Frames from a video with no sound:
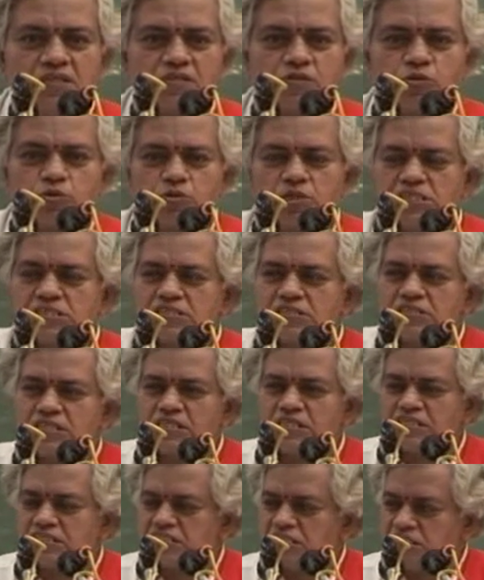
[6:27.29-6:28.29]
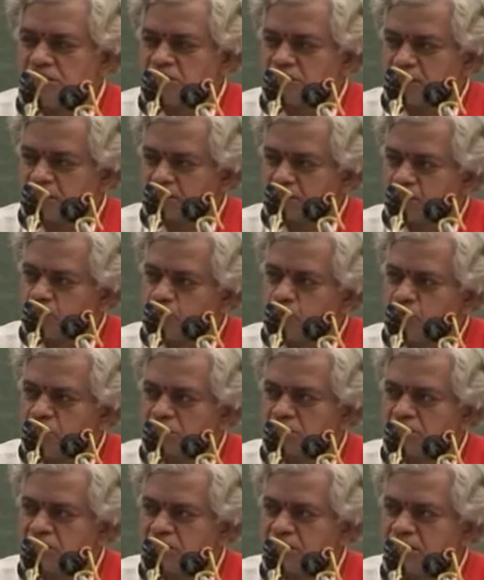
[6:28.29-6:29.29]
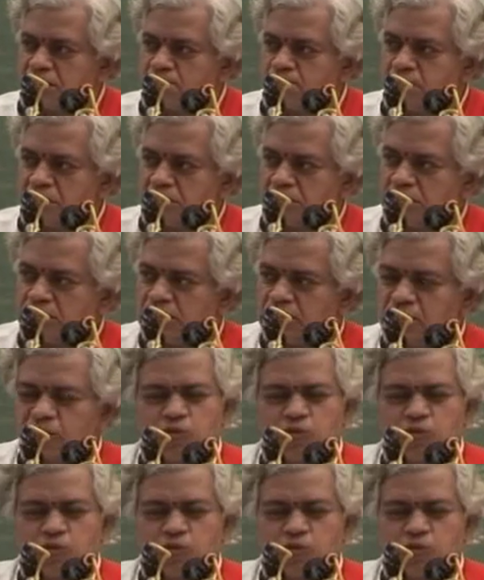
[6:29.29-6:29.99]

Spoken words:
Guru is not a teacher, guru is not a mentor,